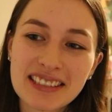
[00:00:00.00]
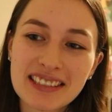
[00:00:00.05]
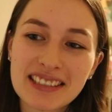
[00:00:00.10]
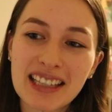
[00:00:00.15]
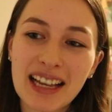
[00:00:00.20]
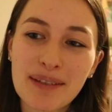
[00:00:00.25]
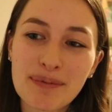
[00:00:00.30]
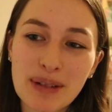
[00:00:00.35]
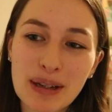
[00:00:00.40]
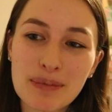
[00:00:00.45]

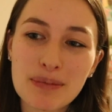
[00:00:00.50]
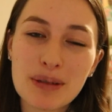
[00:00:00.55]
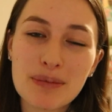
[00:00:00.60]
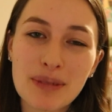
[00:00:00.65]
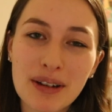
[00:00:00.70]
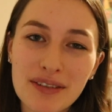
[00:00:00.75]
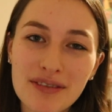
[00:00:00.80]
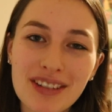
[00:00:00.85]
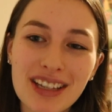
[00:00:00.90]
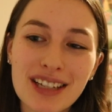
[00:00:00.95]
might be
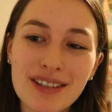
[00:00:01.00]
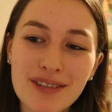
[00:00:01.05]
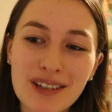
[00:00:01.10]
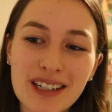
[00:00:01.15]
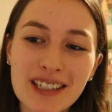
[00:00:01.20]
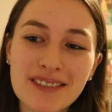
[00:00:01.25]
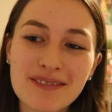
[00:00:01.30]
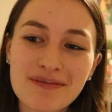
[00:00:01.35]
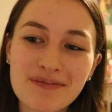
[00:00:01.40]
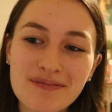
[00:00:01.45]
my
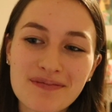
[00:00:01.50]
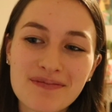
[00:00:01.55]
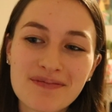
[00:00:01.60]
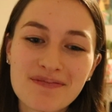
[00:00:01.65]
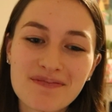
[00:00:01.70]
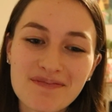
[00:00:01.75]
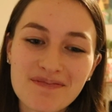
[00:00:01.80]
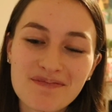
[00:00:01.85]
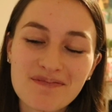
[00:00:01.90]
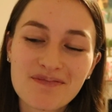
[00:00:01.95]
favorite.
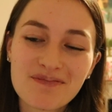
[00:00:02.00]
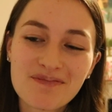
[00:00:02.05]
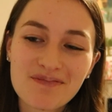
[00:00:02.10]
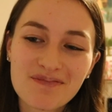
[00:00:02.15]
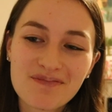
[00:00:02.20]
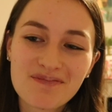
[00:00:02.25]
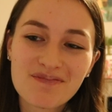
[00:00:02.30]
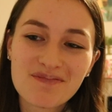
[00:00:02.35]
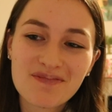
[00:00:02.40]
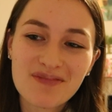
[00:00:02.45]

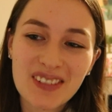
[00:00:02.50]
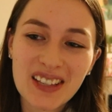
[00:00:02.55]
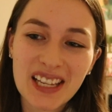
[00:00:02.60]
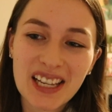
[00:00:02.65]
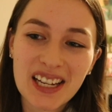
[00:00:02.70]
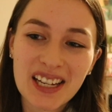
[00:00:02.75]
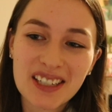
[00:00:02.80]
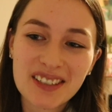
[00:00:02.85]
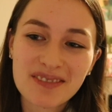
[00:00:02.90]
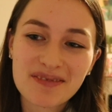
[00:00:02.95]
Yeah.